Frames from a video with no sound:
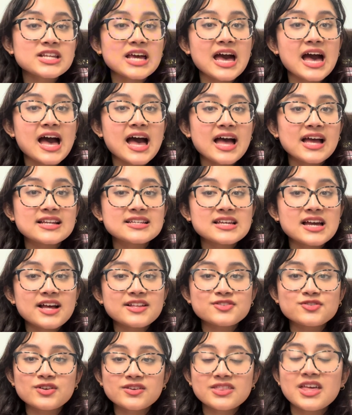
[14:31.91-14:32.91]
and
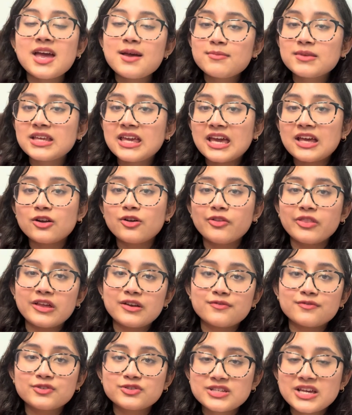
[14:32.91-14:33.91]
answering them and getting all the
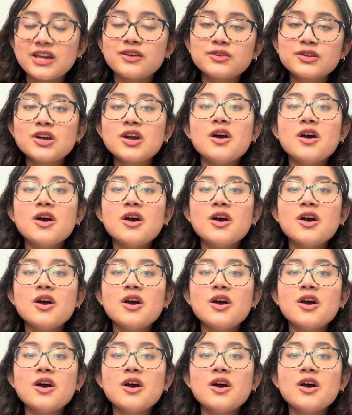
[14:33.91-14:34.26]
info down,